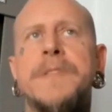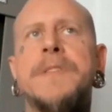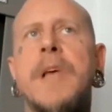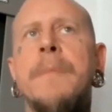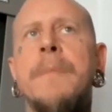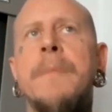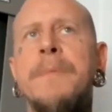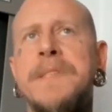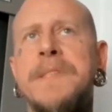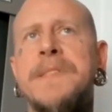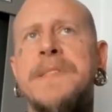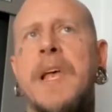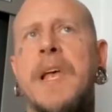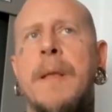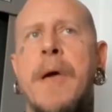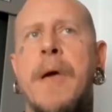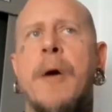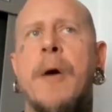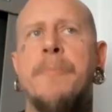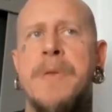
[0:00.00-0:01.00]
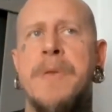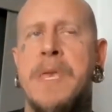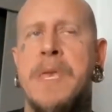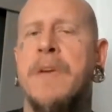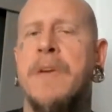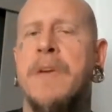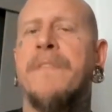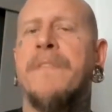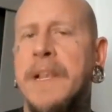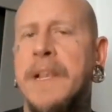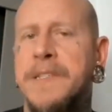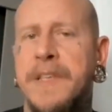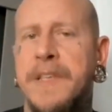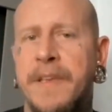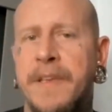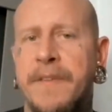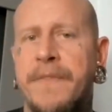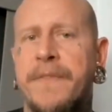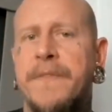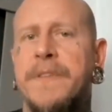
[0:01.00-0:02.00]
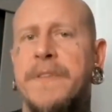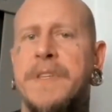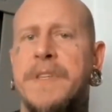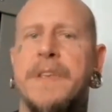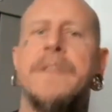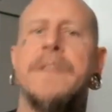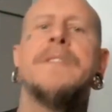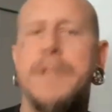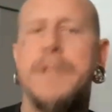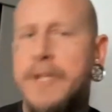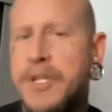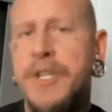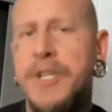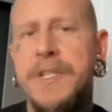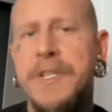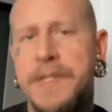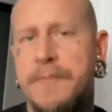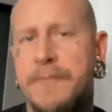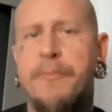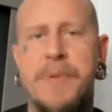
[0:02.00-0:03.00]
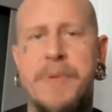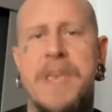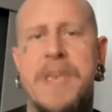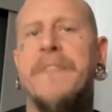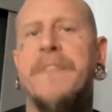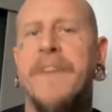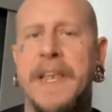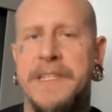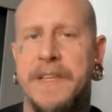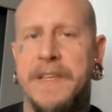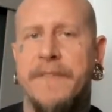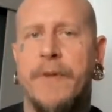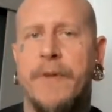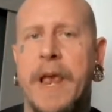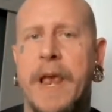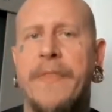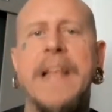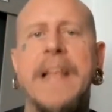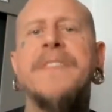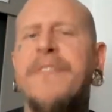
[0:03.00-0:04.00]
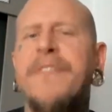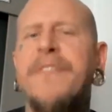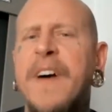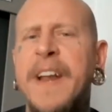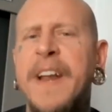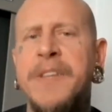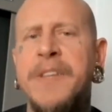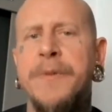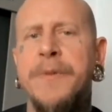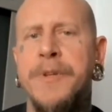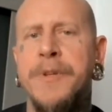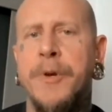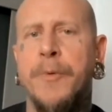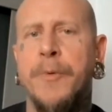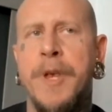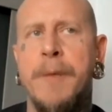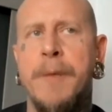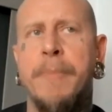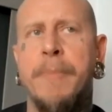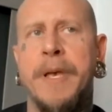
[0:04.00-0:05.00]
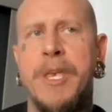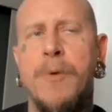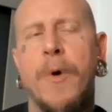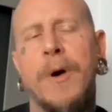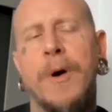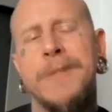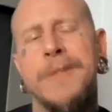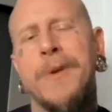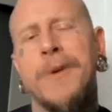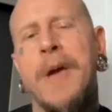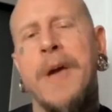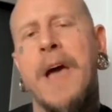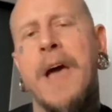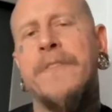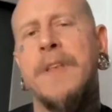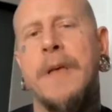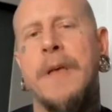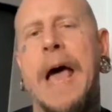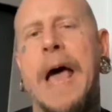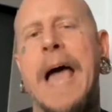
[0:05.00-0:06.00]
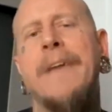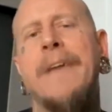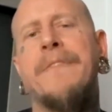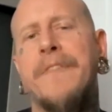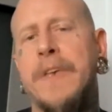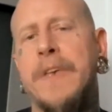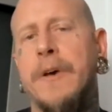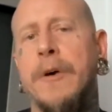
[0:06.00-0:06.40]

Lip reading: there's something to be said about being offensive to just be offensive, right? That's funny to a degree, but you also have to, I